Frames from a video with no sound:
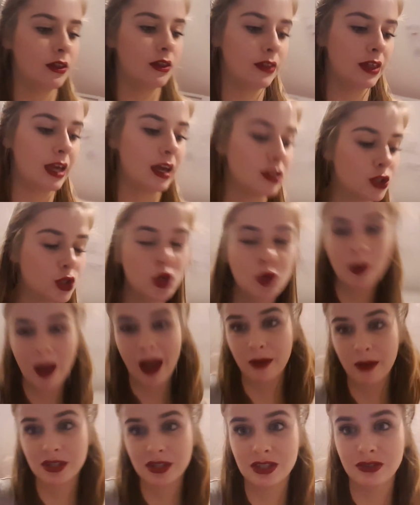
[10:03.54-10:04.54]
They are
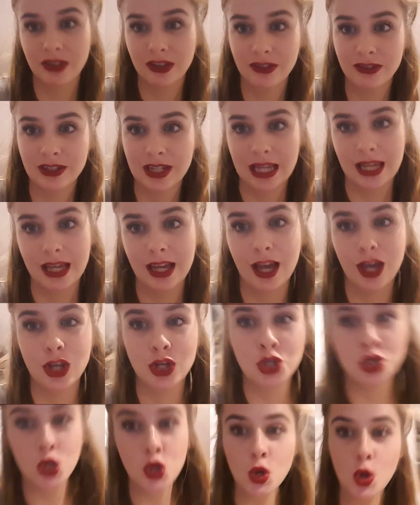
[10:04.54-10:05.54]
£2.50.
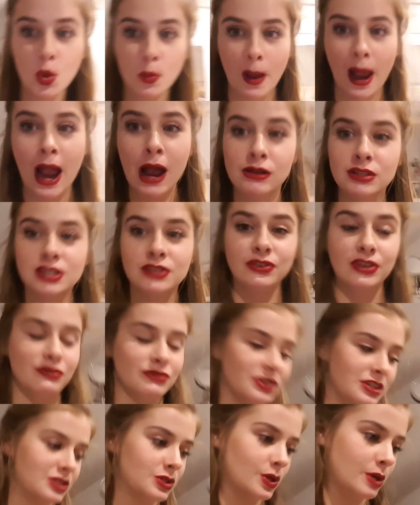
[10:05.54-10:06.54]

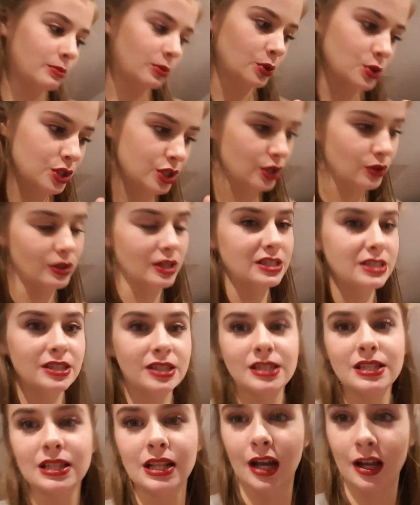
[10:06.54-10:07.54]
£2.50. So I bought two. They did
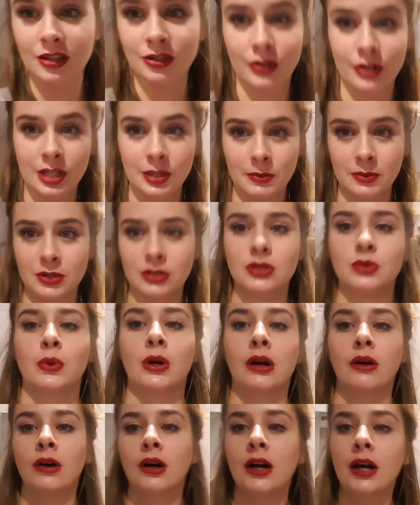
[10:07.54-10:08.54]
this last Christmas as
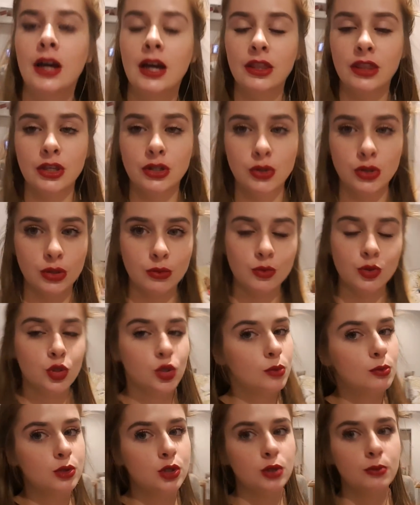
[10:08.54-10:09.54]
well. They do them
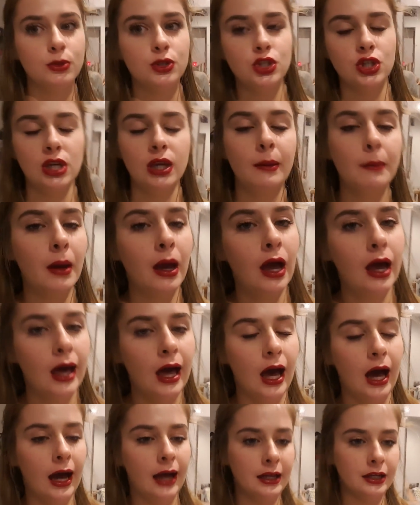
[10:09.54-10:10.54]
super, super cheap.
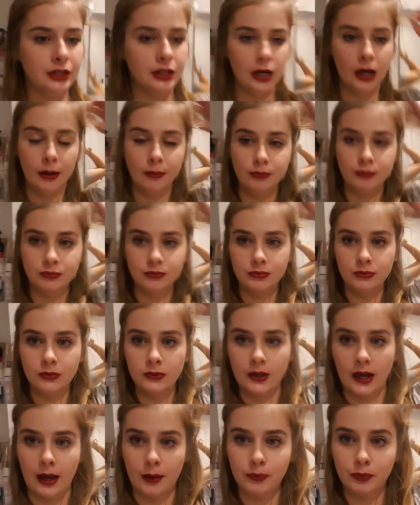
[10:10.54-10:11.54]
And
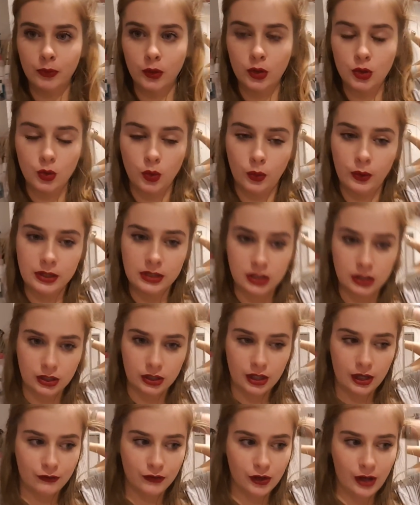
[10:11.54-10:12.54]
yeah, always a
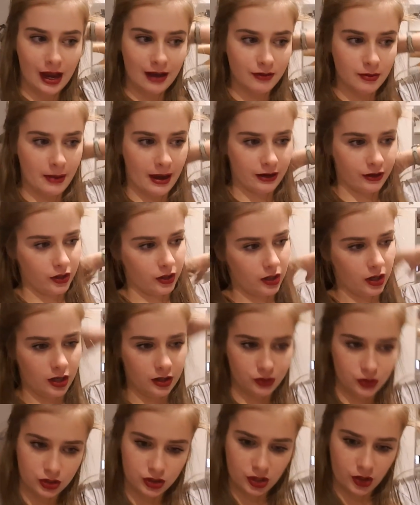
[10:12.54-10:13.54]
good... If you have a macro
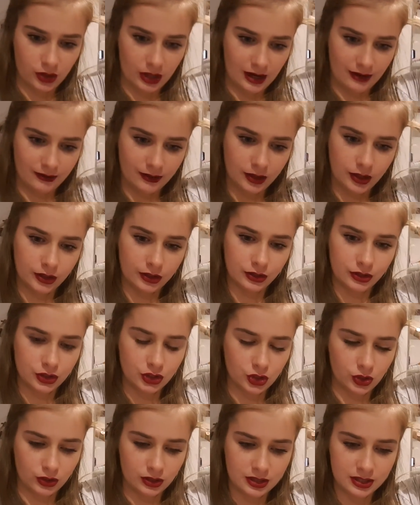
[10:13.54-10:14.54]
card, just go and have a look at the
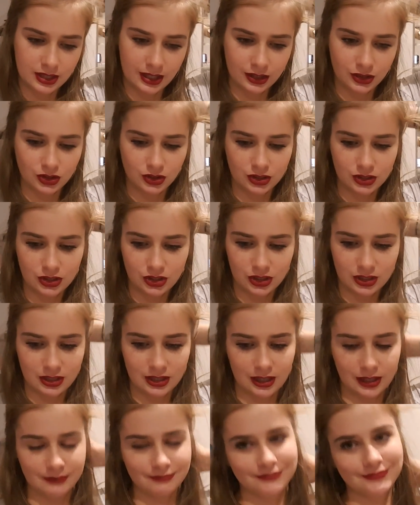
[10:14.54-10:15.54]
chocolate section. It's just
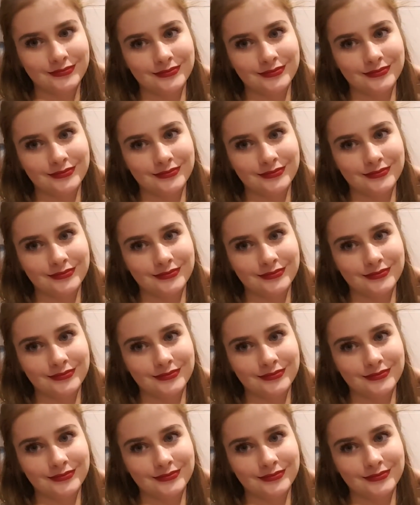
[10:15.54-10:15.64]
like...